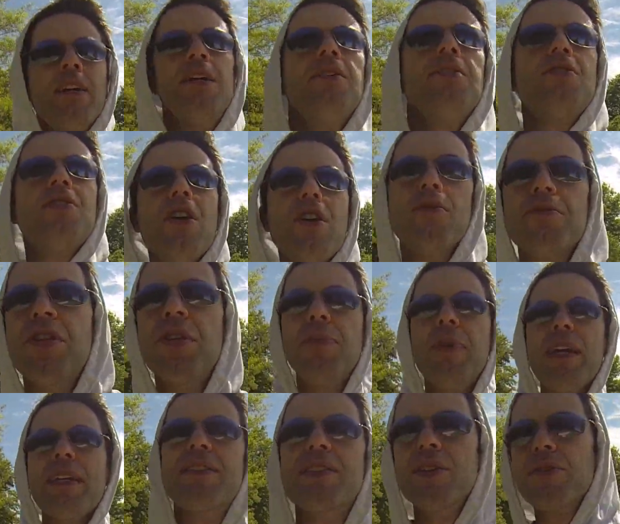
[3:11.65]
So to
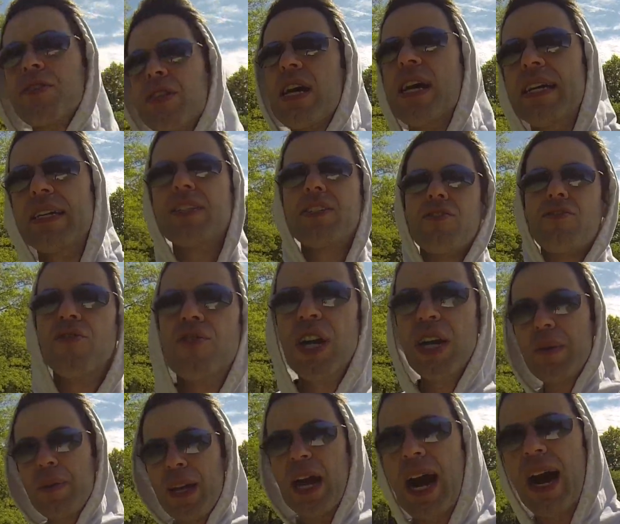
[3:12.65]
make those lines
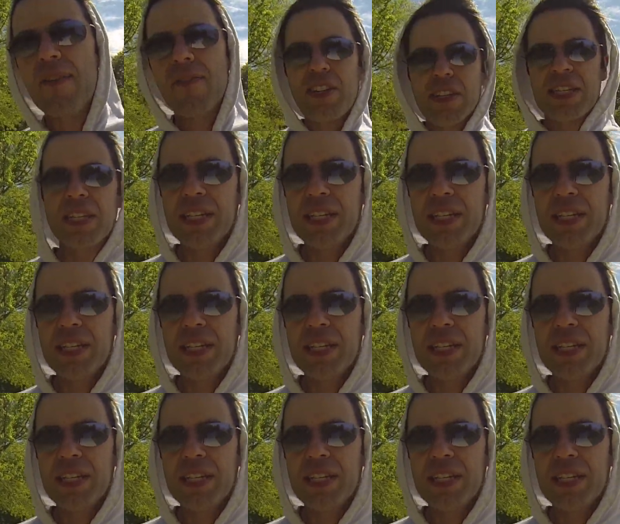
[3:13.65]
incredibly obvious,